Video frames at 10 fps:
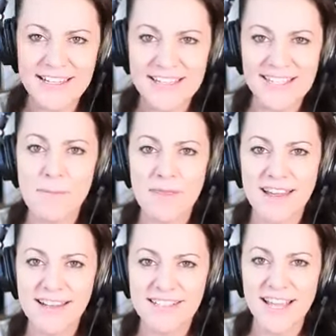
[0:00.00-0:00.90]

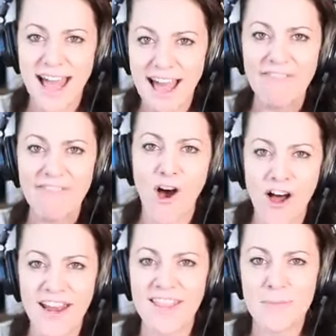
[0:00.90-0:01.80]
something to have
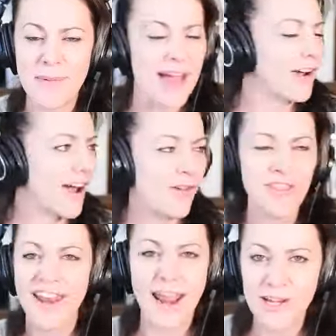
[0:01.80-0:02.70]
on in the background
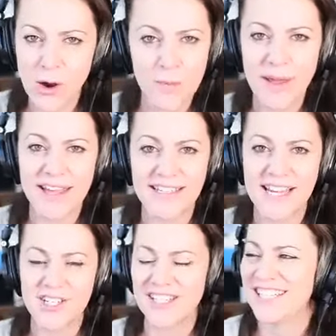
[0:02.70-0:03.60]
that I don't pay
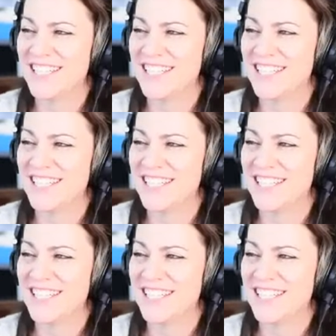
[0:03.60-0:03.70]
attention